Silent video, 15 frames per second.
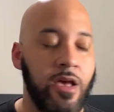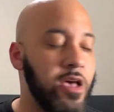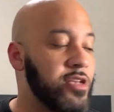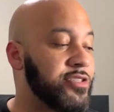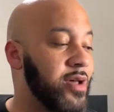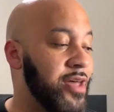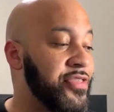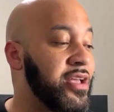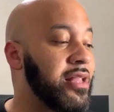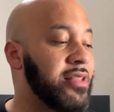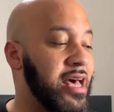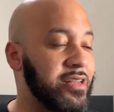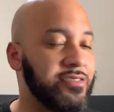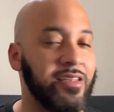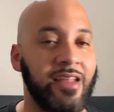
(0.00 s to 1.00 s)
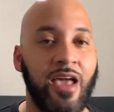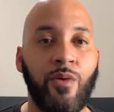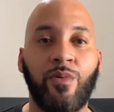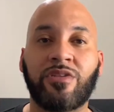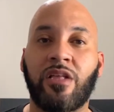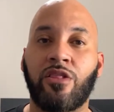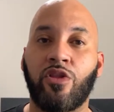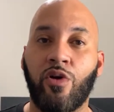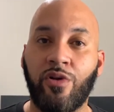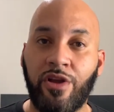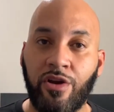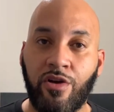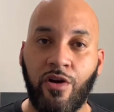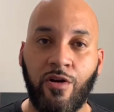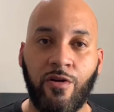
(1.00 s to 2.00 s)
So I think a lot of tonight was a
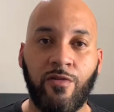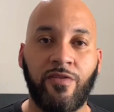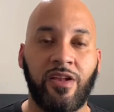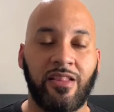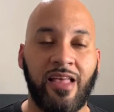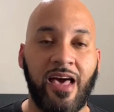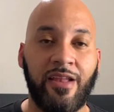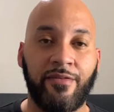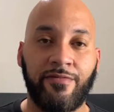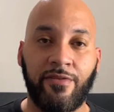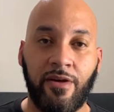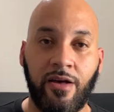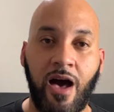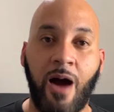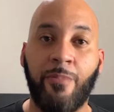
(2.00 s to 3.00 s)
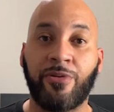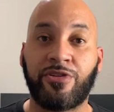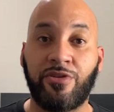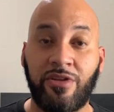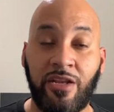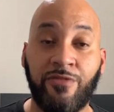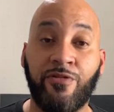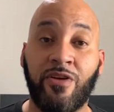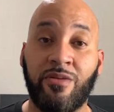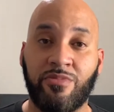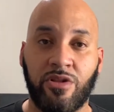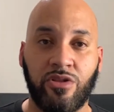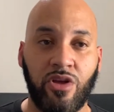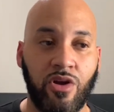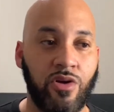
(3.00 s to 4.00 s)
learning curve and a lot of opportunity for him to
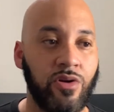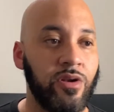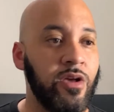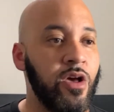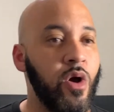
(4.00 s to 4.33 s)
learn.